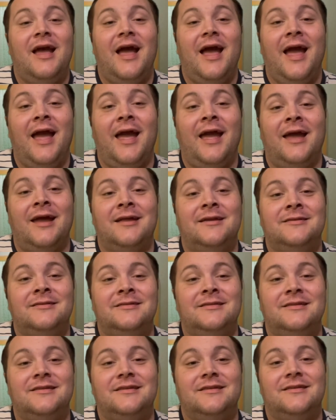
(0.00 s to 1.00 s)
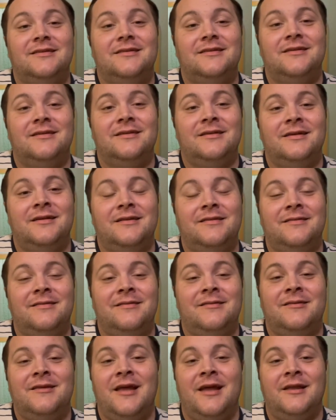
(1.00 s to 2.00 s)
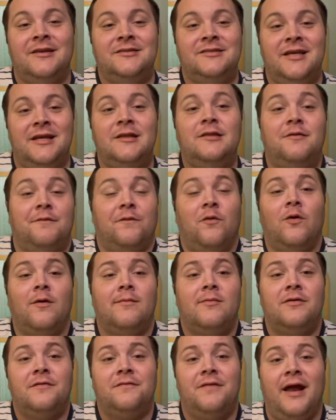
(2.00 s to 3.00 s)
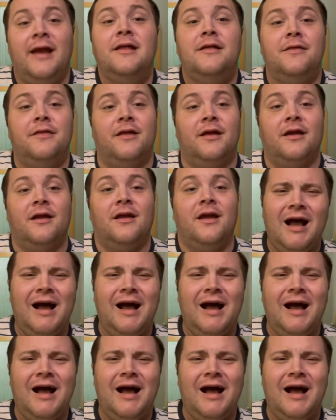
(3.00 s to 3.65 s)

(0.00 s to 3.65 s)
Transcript: and can take the form of anything.